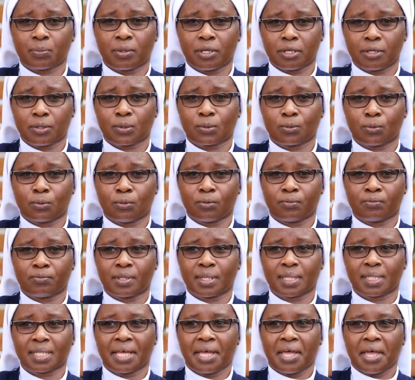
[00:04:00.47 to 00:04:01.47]
paying school
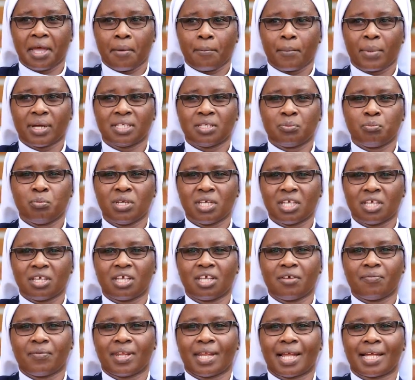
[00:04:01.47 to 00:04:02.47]
fees. But being
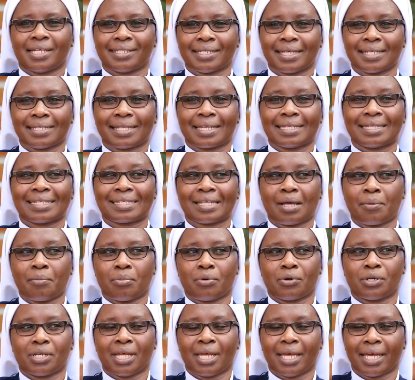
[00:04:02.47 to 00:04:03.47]
given a chance that
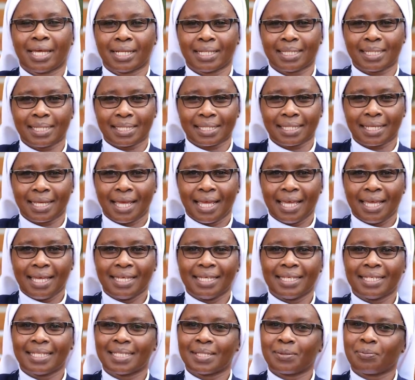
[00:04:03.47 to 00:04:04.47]
somebody else
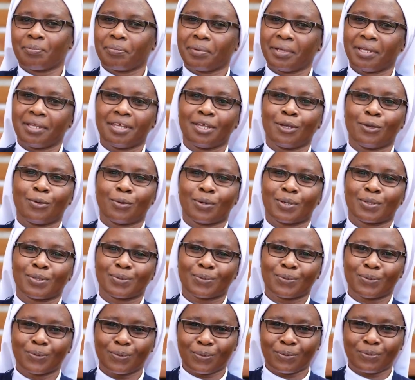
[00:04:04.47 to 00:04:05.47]
is paying your
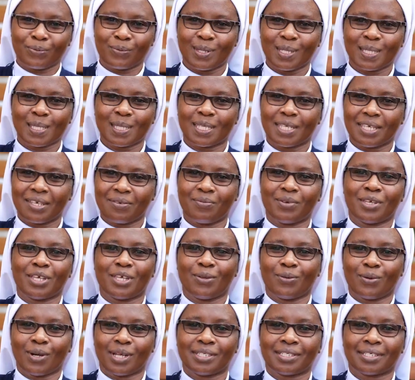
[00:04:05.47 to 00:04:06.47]
school fees, giving
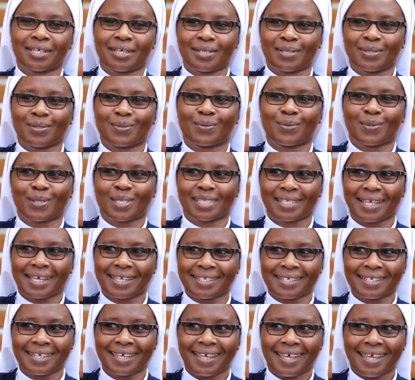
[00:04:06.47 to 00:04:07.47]
you a chance to
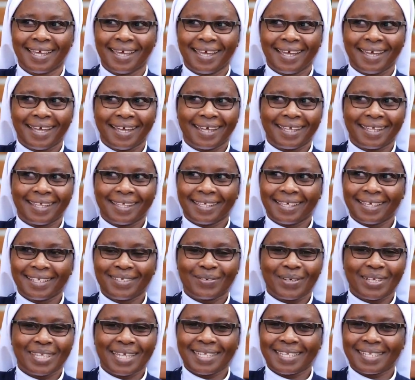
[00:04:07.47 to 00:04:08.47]
study,
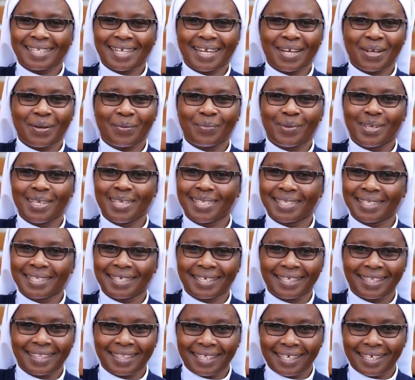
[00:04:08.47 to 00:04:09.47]
that's an
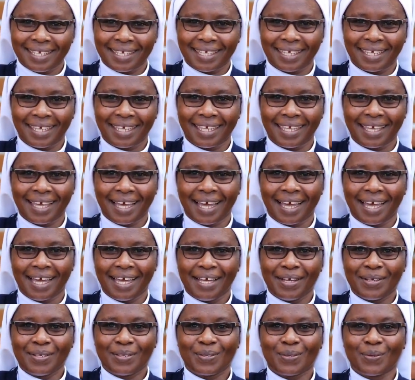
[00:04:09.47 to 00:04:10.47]
amazing thing. Yeah.
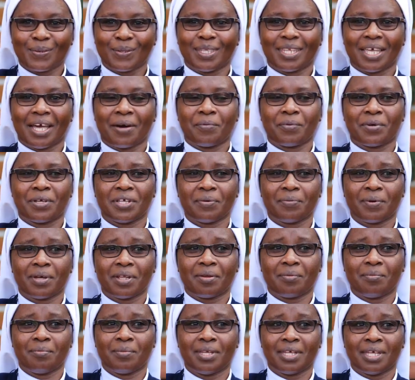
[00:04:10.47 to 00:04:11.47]
So they have
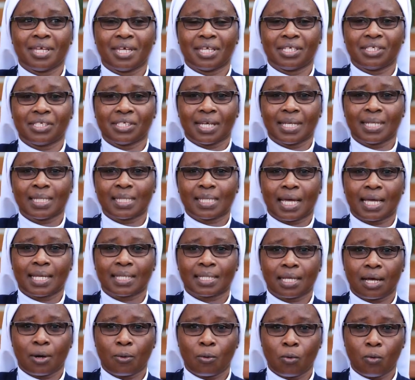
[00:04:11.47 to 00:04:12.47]
given me a chance
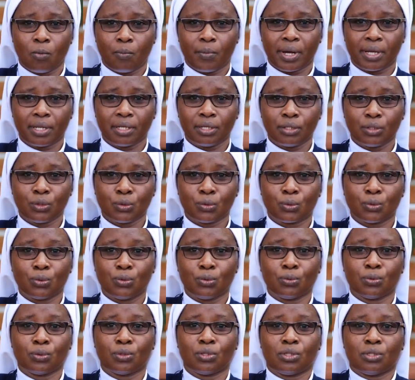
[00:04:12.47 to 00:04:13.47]
as a woman to
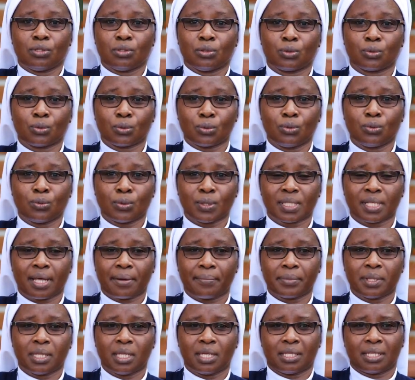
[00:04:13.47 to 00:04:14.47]
do
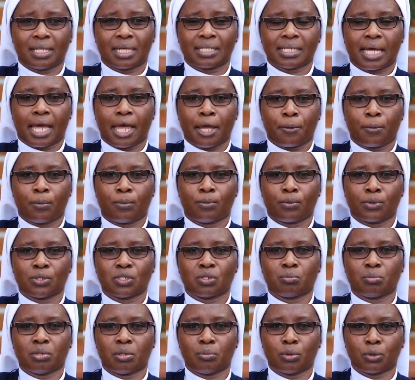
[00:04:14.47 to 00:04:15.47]
something that I could
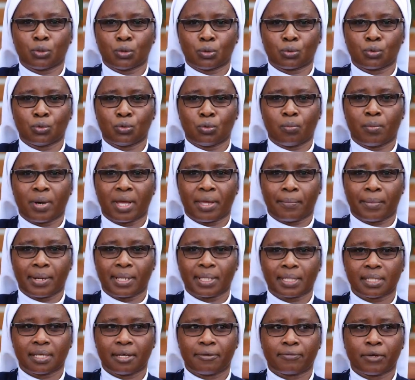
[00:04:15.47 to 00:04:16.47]
not be able to do by
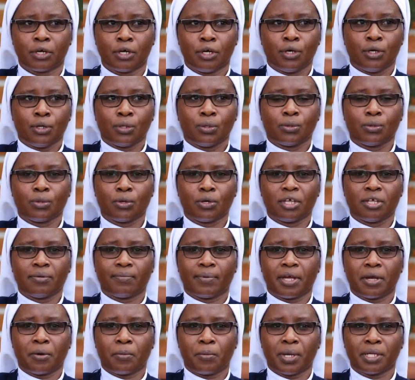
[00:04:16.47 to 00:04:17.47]
myself. You know,
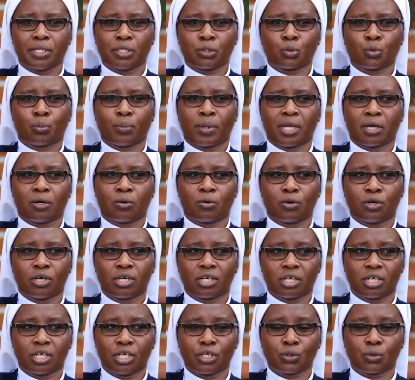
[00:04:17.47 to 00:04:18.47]
if I went to my
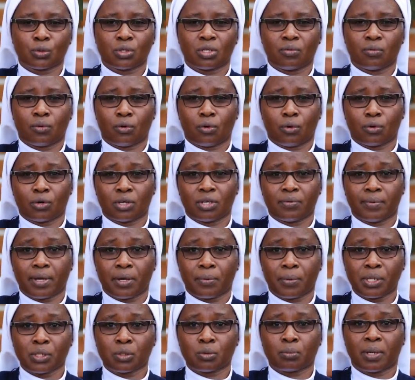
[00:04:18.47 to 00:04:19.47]
congregation or if
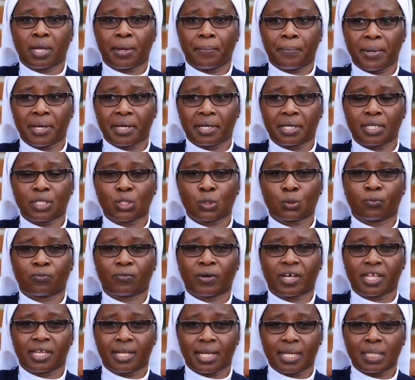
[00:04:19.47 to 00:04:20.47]
I went to my parents to
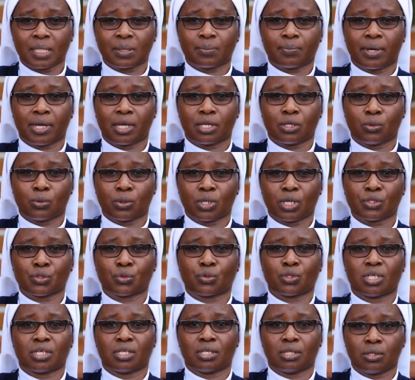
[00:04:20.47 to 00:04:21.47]
finance my
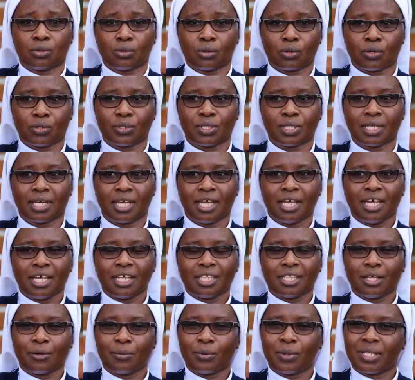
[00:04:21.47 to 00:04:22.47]
education in theology,
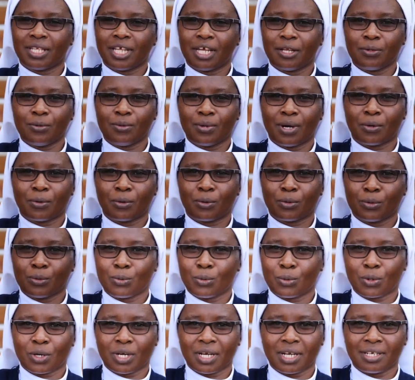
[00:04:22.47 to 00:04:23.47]
they will tell you
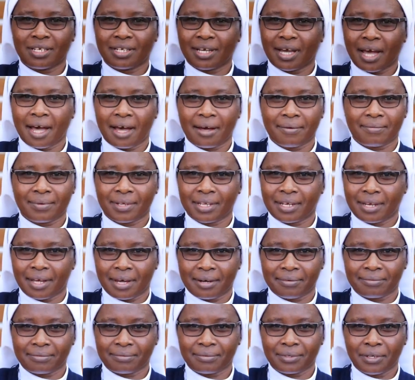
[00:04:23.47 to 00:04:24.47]
already have
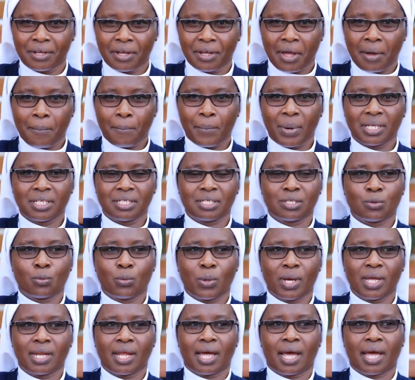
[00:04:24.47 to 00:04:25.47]
enough. But
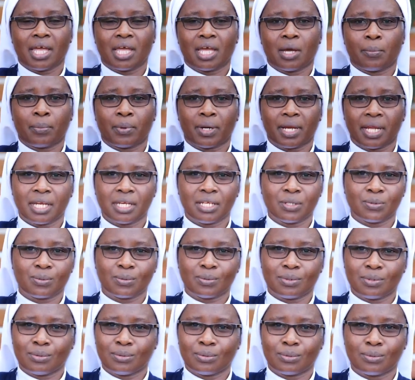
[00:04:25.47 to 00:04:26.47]
when I applied
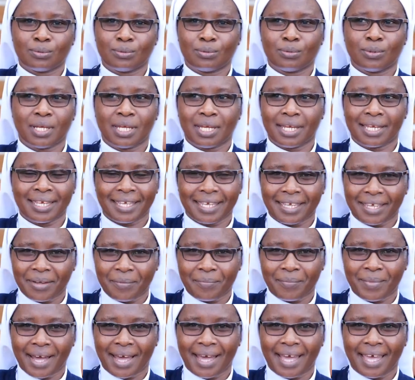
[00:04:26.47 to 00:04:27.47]
to
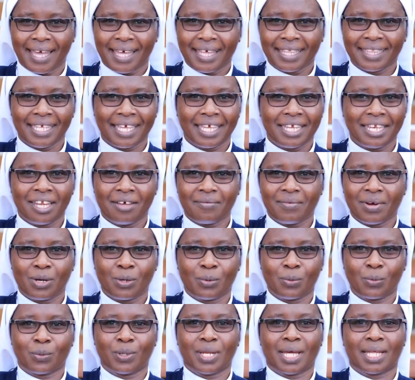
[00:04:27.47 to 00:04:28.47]
Hekima, they
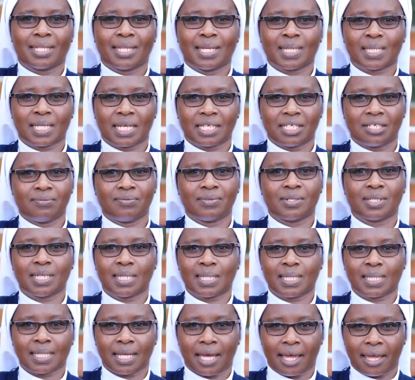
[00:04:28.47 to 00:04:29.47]
never looked at the
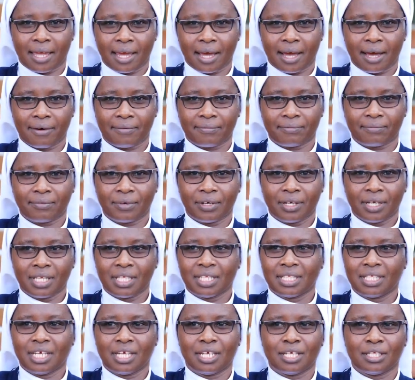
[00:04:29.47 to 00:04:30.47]
certificates I have.
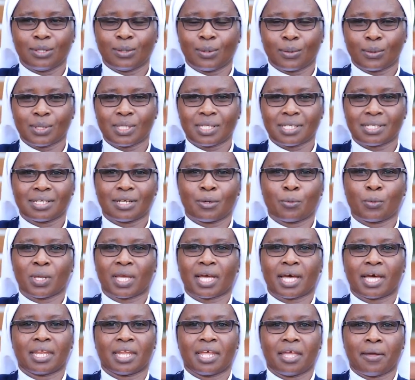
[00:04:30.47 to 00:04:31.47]
They thought
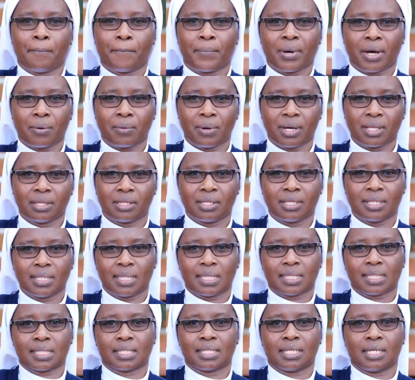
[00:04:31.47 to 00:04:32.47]
we can empower
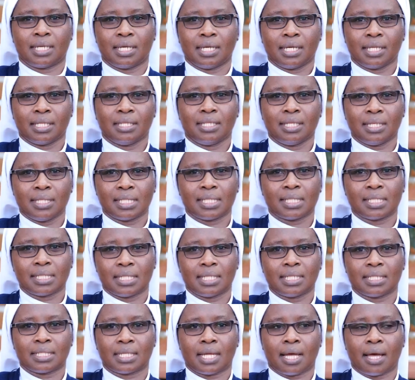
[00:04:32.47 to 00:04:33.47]
this
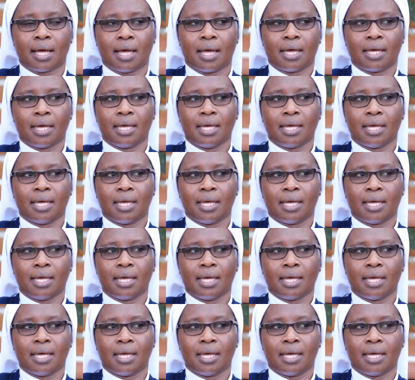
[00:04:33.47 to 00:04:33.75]
sister